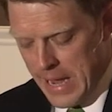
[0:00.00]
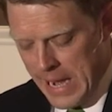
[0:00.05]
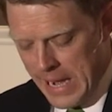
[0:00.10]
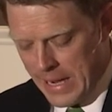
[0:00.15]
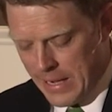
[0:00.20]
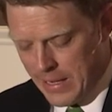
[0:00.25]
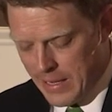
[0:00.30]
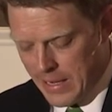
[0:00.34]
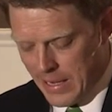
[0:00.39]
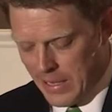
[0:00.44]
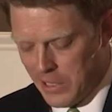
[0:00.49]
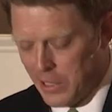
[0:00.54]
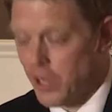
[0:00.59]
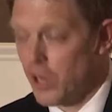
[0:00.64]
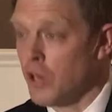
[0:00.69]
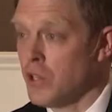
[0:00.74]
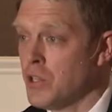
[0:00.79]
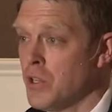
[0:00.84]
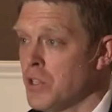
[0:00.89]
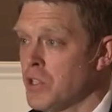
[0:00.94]
And I
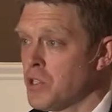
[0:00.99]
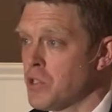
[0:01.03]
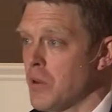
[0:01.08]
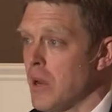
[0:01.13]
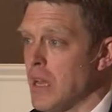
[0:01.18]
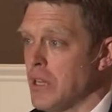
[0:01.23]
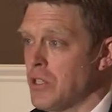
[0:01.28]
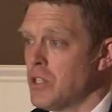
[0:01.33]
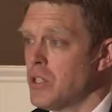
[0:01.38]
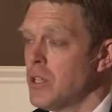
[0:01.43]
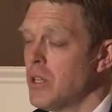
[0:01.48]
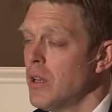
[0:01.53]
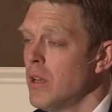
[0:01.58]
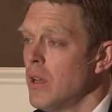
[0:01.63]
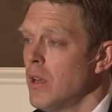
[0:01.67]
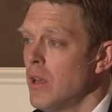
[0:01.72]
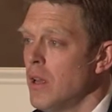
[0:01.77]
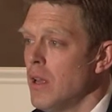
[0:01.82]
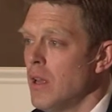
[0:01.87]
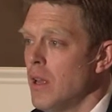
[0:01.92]
encourage you to stretch
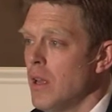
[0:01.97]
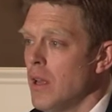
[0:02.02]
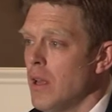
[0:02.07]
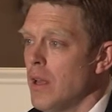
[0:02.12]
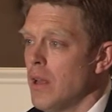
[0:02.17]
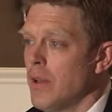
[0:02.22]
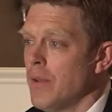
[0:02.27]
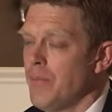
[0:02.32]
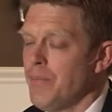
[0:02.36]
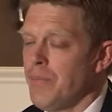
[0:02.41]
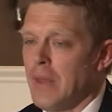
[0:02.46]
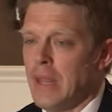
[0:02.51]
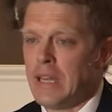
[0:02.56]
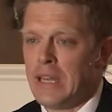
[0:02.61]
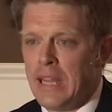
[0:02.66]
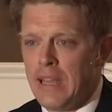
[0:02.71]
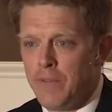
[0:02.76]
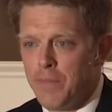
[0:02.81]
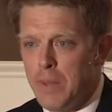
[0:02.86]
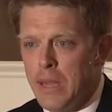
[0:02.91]

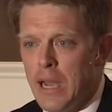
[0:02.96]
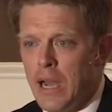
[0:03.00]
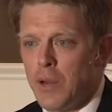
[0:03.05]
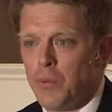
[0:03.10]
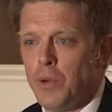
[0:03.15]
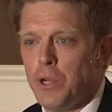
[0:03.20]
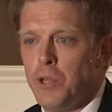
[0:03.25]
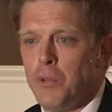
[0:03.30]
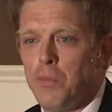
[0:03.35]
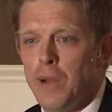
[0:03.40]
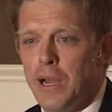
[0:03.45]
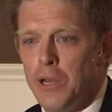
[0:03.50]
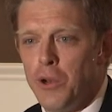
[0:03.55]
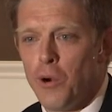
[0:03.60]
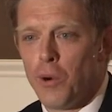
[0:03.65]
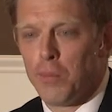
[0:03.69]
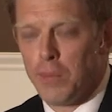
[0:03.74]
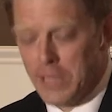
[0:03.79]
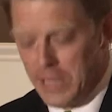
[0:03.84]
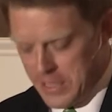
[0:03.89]
and give beyond what you might
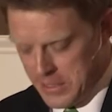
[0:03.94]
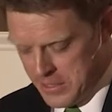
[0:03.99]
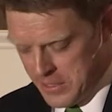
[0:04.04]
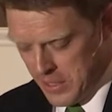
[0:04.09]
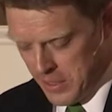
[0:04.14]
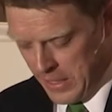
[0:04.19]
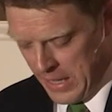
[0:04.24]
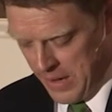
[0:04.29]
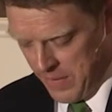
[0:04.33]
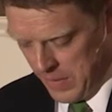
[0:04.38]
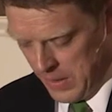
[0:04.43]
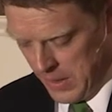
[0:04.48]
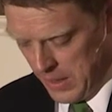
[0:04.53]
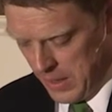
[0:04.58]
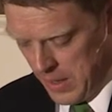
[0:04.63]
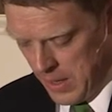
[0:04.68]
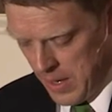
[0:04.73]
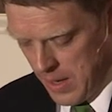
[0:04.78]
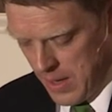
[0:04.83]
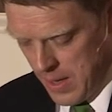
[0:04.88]
normally consider
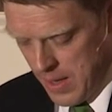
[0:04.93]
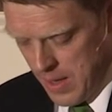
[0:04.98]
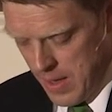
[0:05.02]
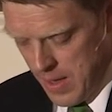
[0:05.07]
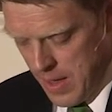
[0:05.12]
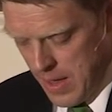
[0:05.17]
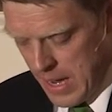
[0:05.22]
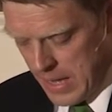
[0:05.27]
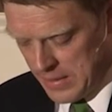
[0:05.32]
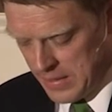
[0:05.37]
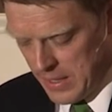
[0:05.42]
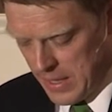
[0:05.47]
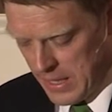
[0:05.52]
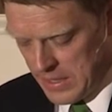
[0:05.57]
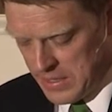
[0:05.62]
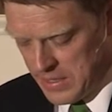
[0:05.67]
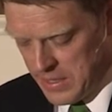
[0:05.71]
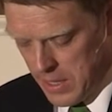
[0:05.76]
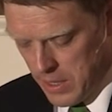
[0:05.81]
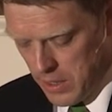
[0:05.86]
giving at
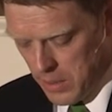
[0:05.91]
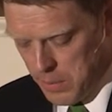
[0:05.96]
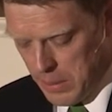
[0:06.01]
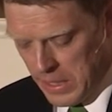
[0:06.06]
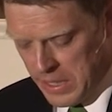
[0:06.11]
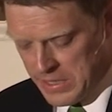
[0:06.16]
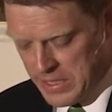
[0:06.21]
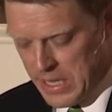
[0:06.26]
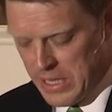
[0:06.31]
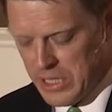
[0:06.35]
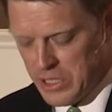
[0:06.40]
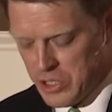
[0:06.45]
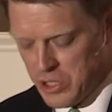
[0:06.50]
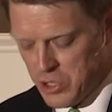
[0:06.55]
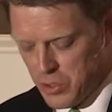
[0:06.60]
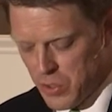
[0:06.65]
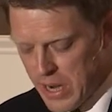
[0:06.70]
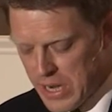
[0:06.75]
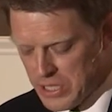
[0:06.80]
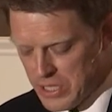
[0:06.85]
tonight's dinner because any
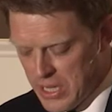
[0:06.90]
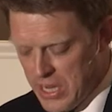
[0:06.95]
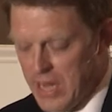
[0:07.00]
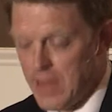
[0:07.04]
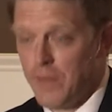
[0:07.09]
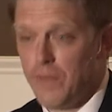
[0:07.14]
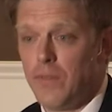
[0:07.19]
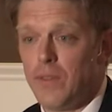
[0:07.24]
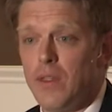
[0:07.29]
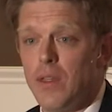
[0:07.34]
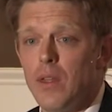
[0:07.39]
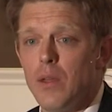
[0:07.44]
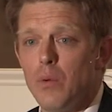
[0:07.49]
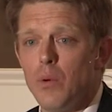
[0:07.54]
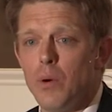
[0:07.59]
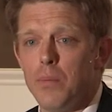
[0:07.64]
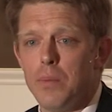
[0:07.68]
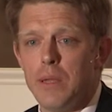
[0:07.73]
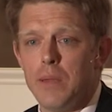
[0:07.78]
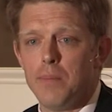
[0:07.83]
stretch gift
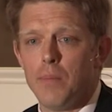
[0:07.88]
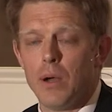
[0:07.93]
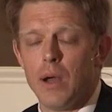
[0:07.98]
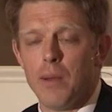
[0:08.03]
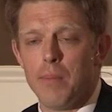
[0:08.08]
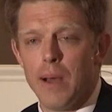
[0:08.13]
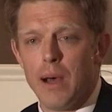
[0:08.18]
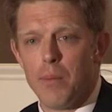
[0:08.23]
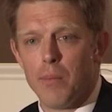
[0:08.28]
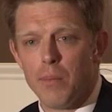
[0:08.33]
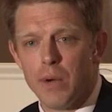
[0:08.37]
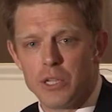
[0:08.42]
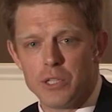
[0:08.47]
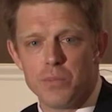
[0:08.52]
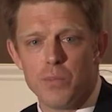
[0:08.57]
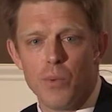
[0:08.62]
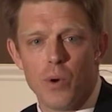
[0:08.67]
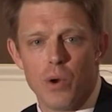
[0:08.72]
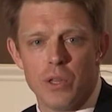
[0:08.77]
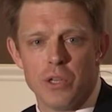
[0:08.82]
will be about
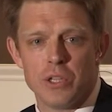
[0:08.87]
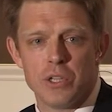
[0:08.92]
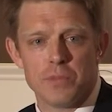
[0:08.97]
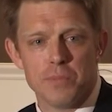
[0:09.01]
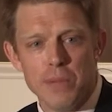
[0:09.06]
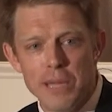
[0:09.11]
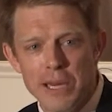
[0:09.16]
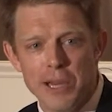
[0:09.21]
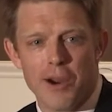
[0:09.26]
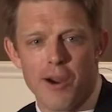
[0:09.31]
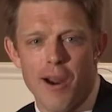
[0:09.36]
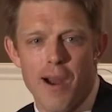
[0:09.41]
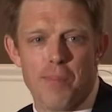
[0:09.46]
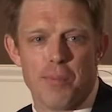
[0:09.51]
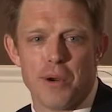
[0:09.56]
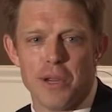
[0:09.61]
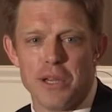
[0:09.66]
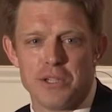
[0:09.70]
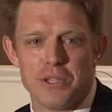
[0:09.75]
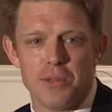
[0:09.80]
much more than just meeting our
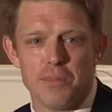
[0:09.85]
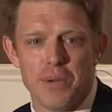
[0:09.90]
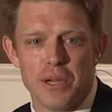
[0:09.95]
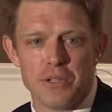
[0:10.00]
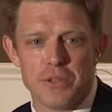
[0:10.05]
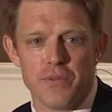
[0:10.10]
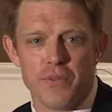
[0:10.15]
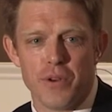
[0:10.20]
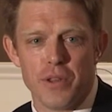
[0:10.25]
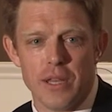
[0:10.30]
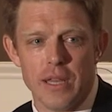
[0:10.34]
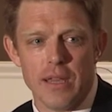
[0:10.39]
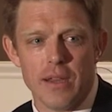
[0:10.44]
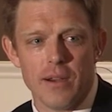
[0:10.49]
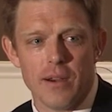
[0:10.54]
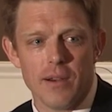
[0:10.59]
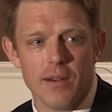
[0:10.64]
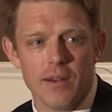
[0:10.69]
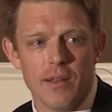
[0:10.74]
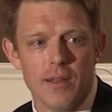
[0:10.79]
operational budget for the
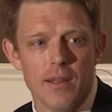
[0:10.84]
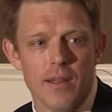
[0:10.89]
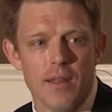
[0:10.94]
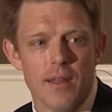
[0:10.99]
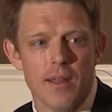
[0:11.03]
year,